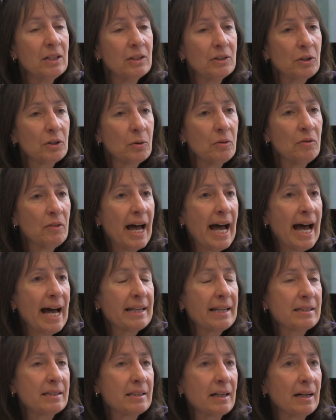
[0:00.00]
So
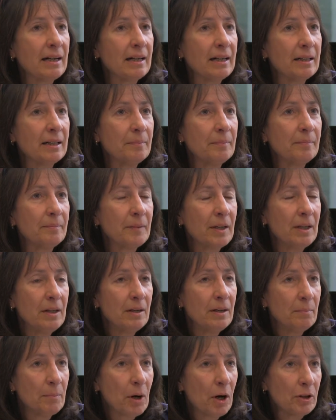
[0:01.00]
that
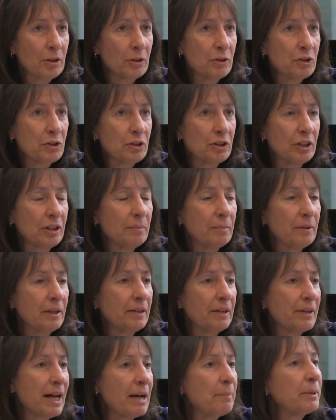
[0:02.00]
partnership
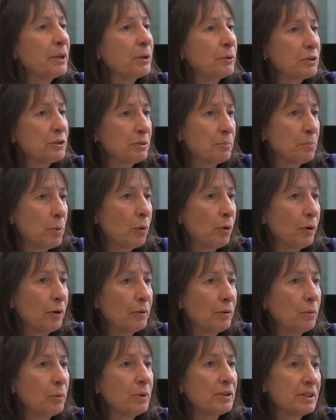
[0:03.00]
and that peer
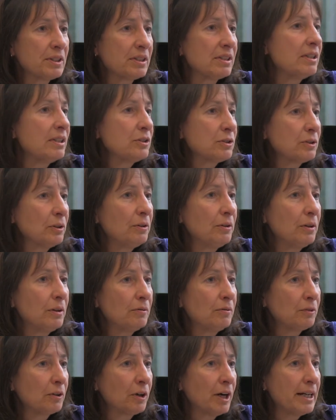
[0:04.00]
support was essential
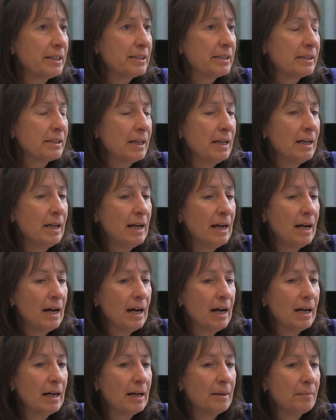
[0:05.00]
for us.
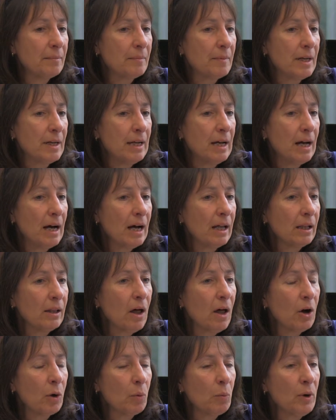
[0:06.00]

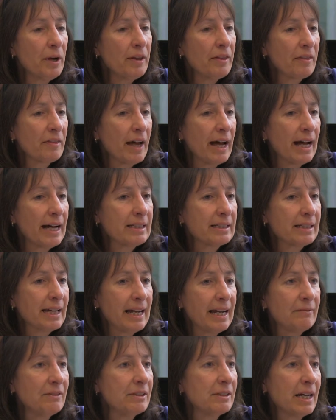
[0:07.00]
Along with that,
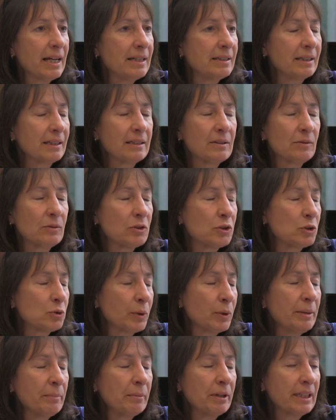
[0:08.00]
Canvas has
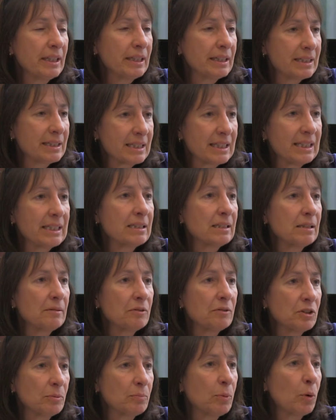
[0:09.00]
extremely
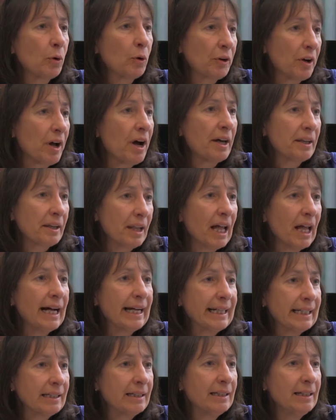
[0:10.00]
extensive support
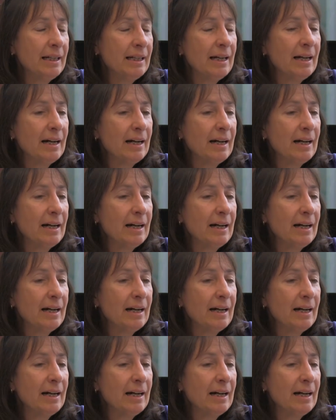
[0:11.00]
online.